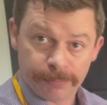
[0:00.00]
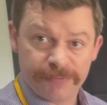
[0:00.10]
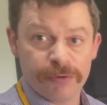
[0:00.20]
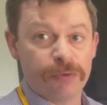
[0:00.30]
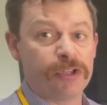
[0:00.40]

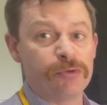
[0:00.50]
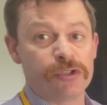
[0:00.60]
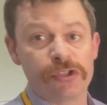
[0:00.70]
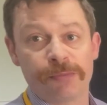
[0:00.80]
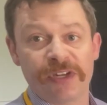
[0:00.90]
If you were
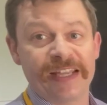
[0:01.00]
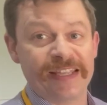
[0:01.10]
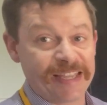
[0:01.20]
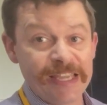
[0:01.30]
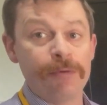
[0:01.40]
using something like
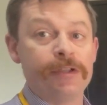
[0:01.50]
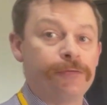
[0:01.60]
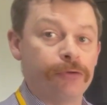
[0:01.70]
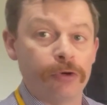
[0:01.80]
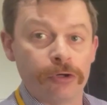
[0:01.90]
kiwi
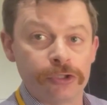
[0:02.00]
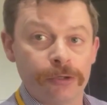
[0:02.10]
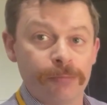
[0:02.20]
fruit on top,